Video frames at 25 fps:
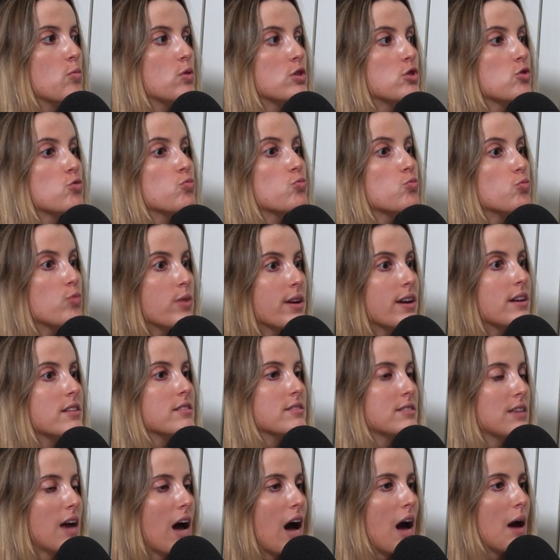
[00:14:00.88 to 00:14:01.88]
with
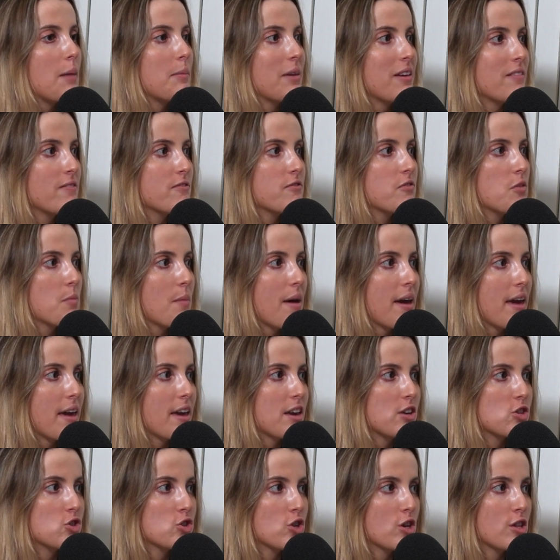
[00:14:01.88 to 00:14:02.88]
real-time
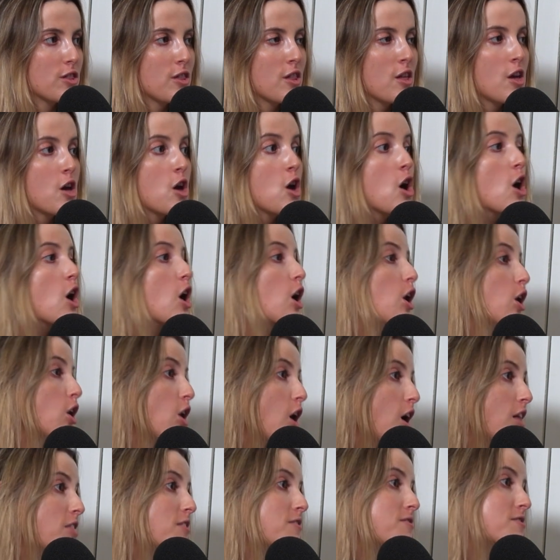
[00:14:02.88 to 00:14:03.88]
information. A
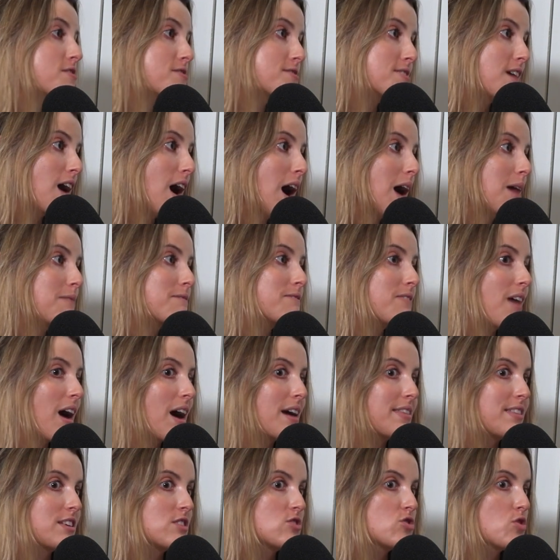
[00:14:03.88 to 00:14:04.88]
lot of the time,
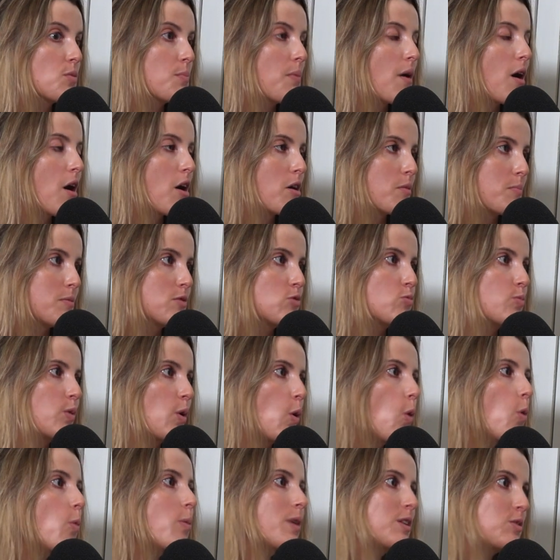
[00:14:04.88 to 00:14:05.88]
finance departments, we're
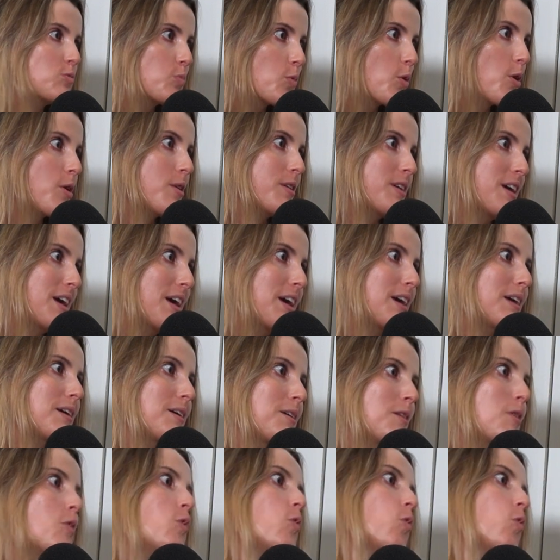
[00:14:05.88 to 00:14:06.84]
always working